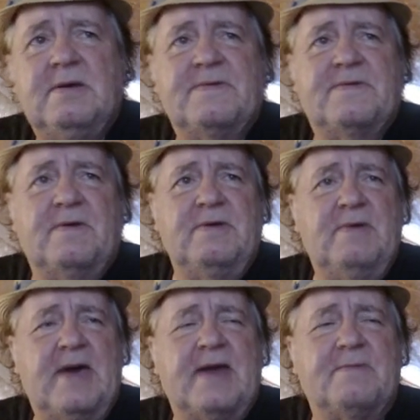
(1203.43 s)
So you
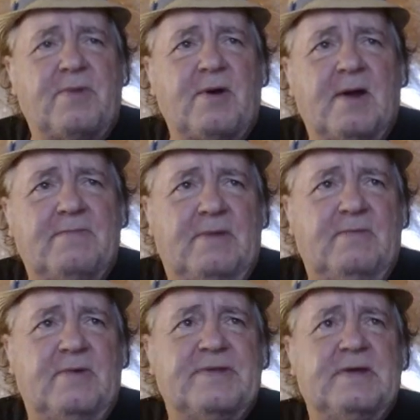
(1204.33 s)
had a problem
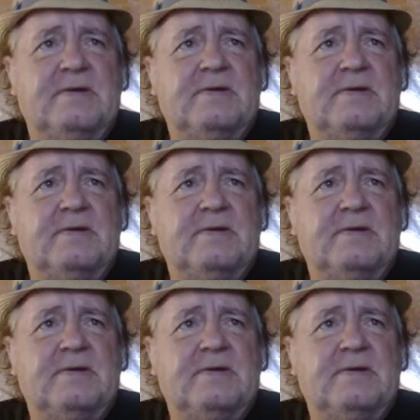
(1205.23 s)
with it.